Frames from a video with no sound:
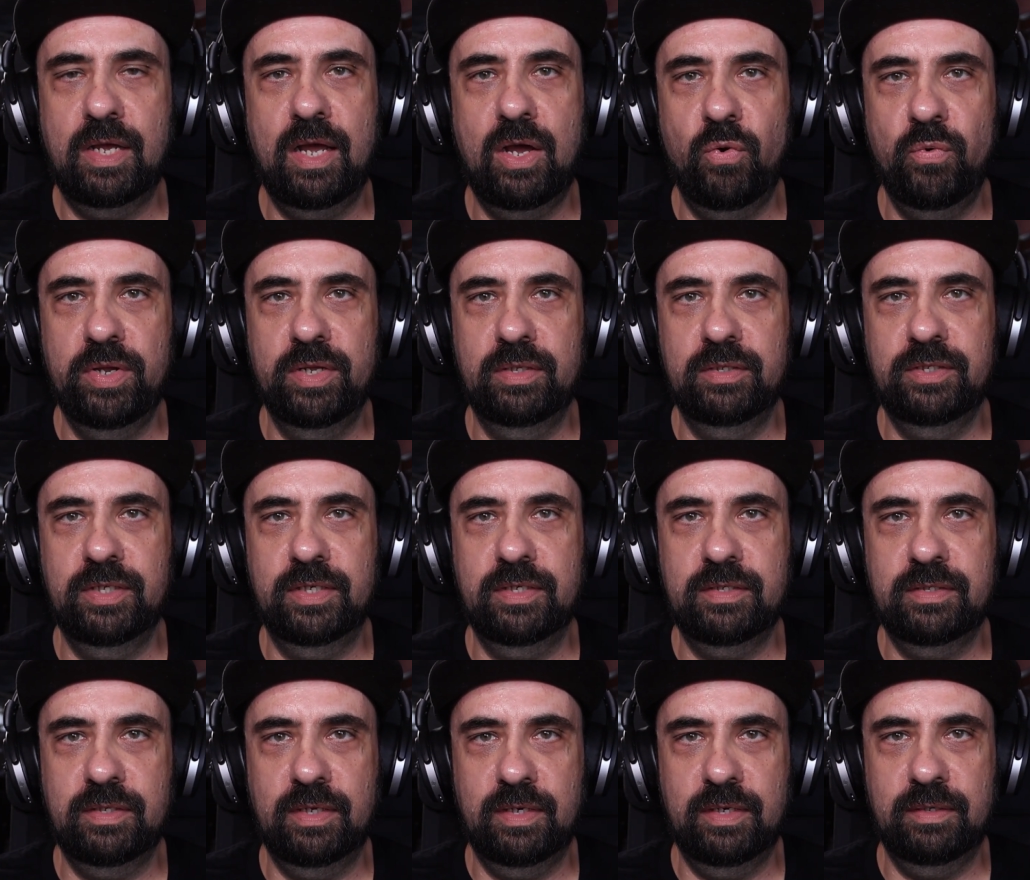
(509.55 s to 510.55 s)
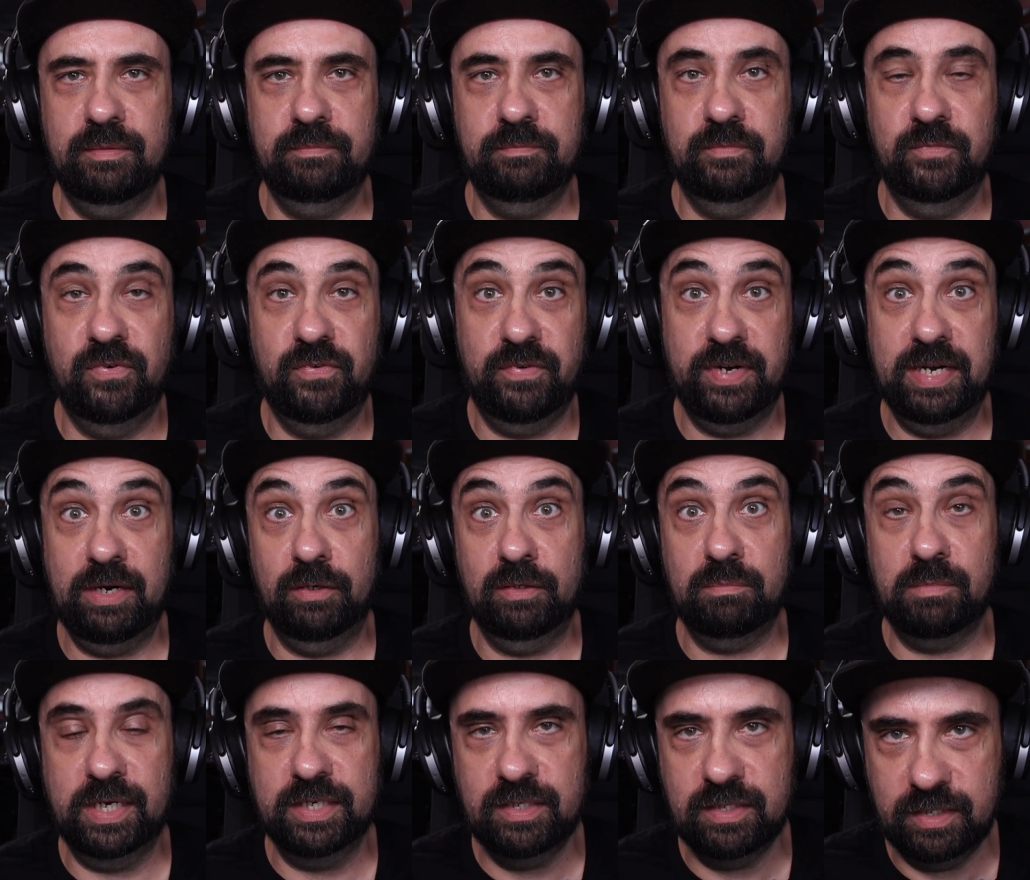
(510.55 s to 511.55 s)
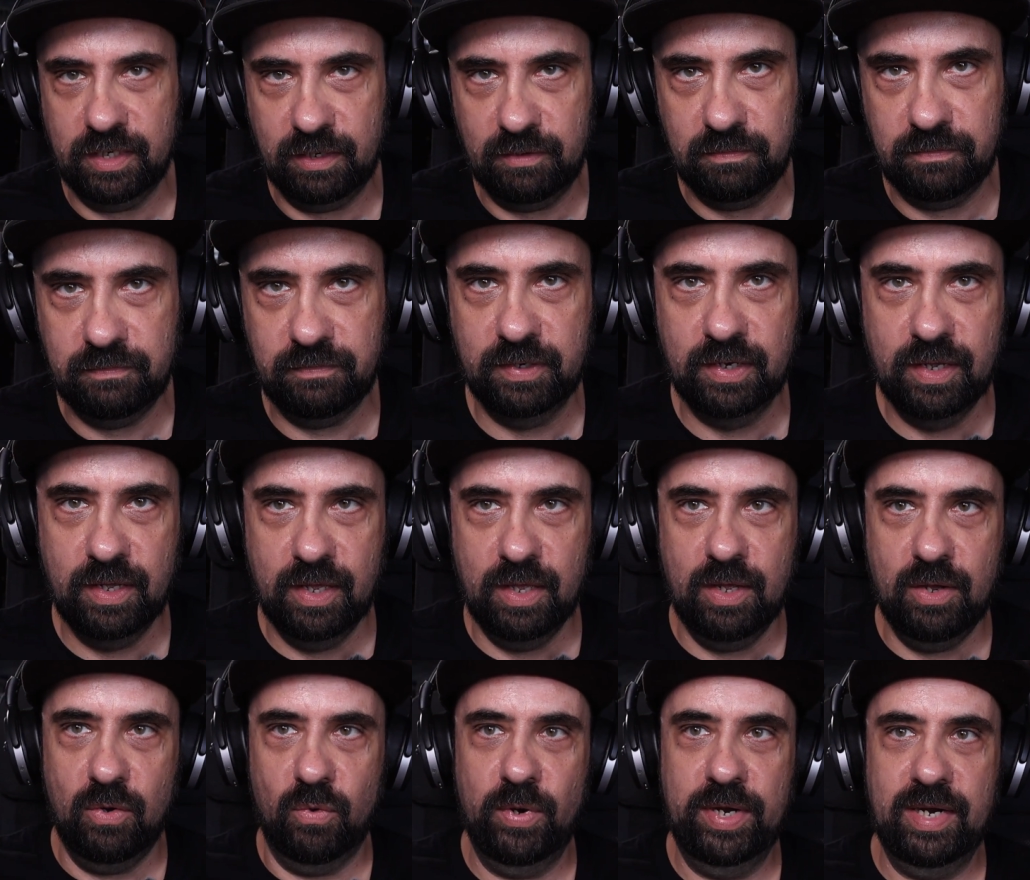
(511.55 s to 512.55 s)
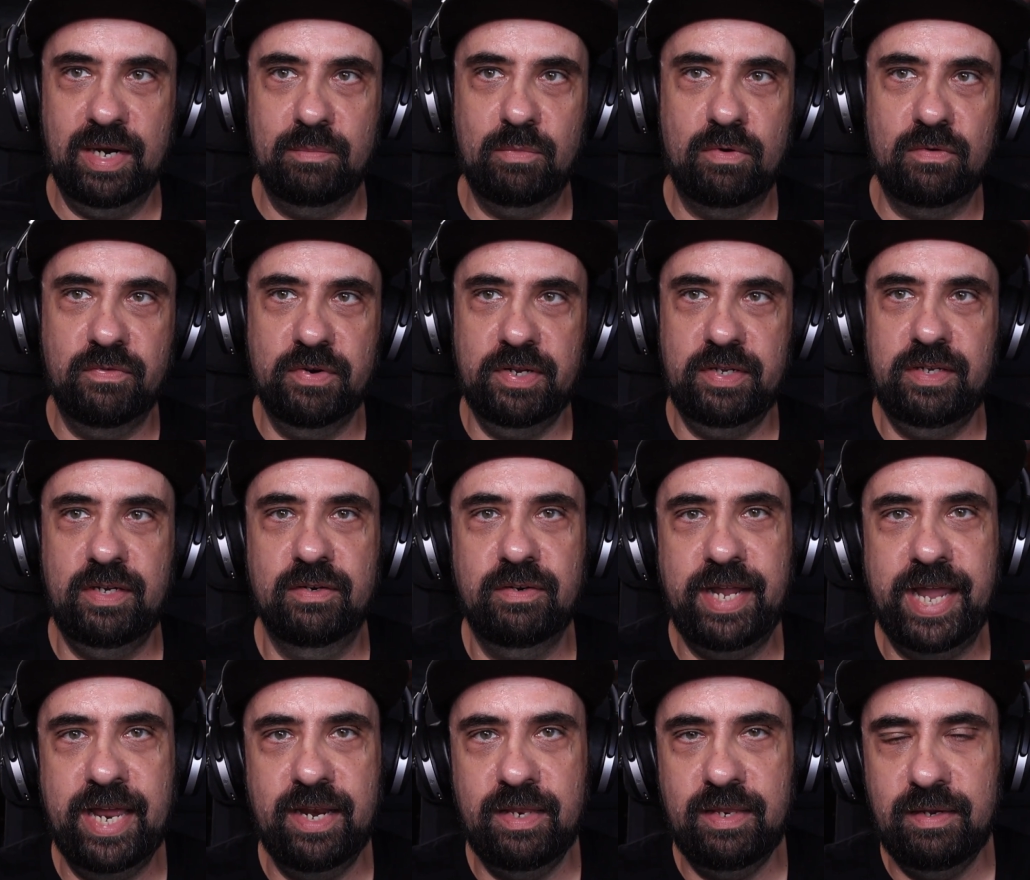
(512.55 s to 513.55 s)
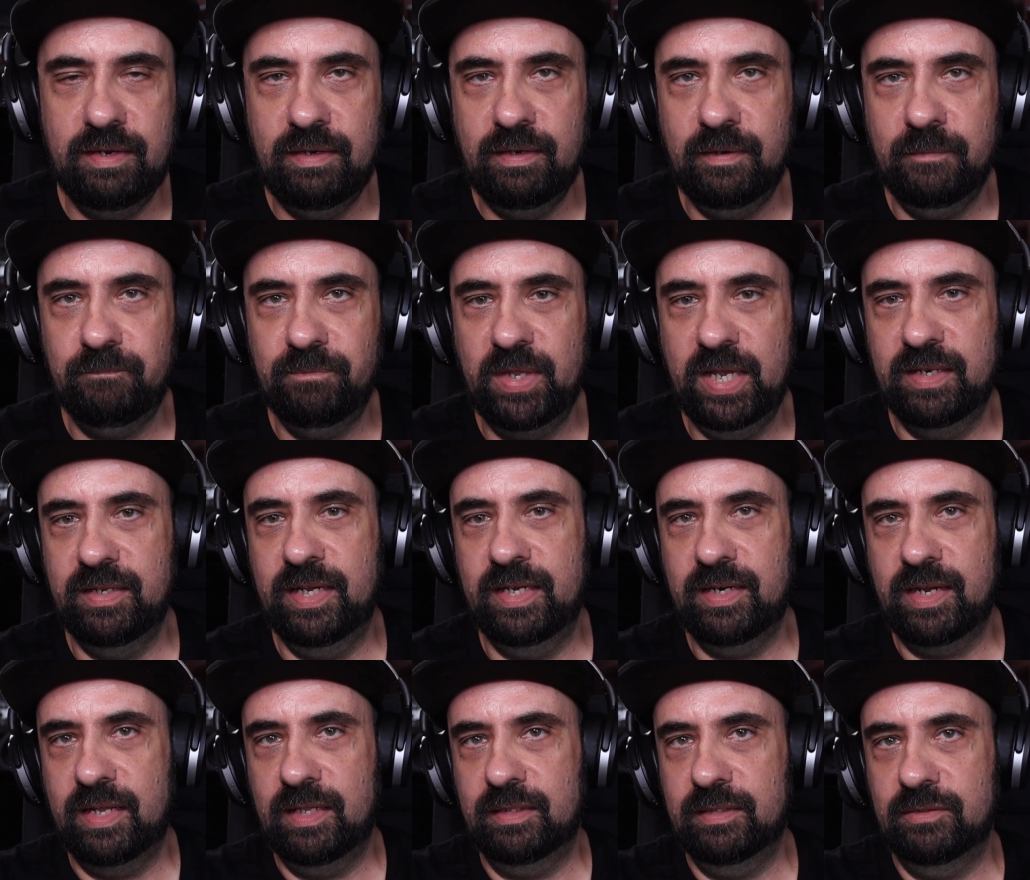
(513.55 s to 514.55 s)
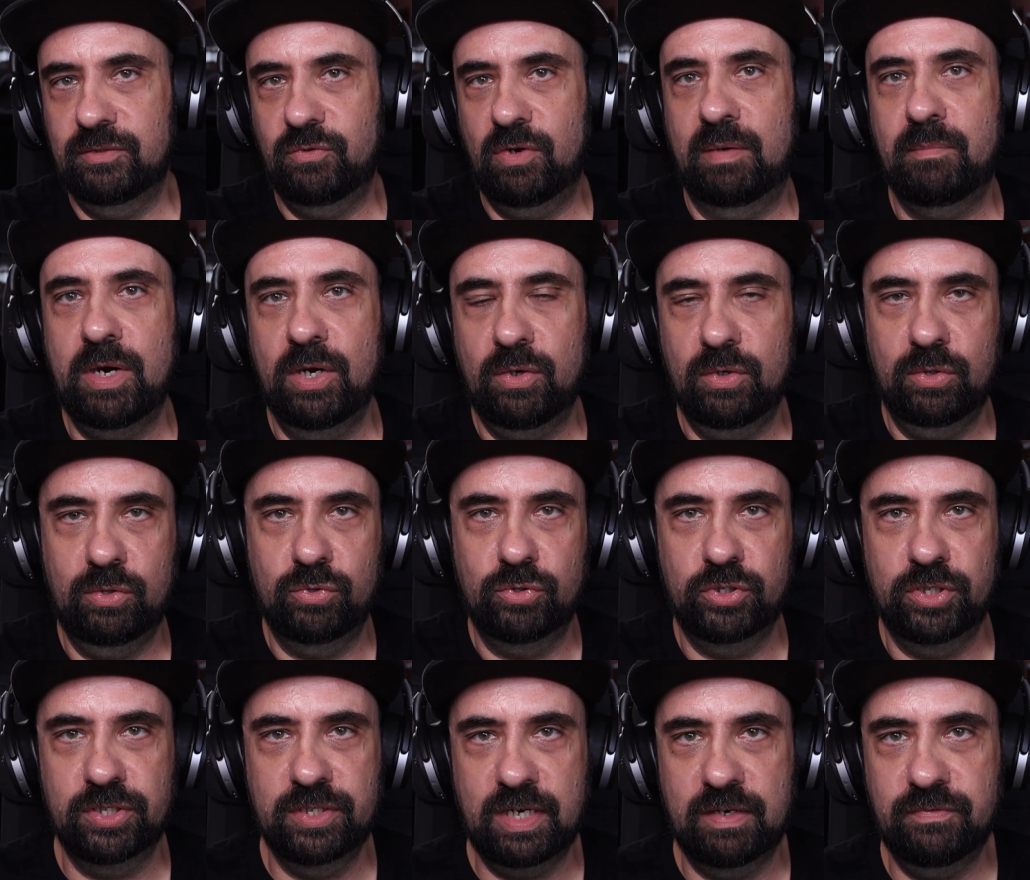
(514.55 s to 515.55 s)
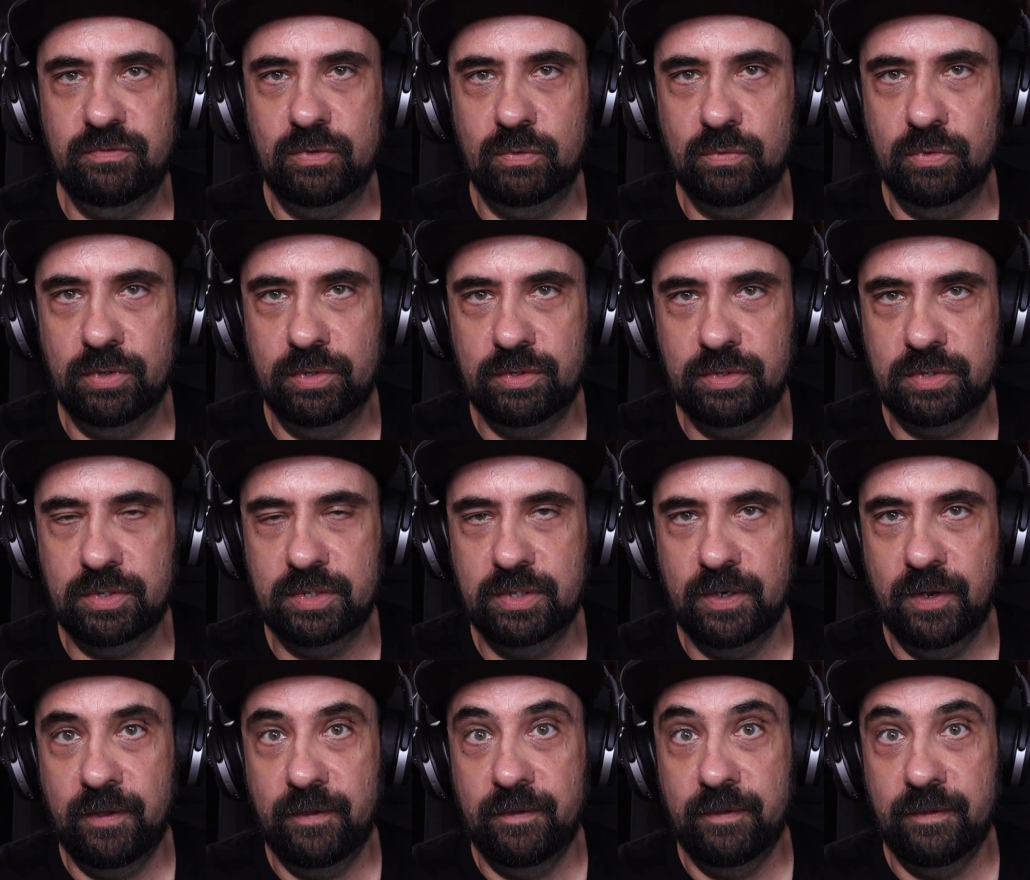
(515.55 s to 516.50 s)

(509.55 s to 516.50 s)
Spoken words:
I will just find out myself when I'm over here editing, and then I'll draw my conclusions afterwards.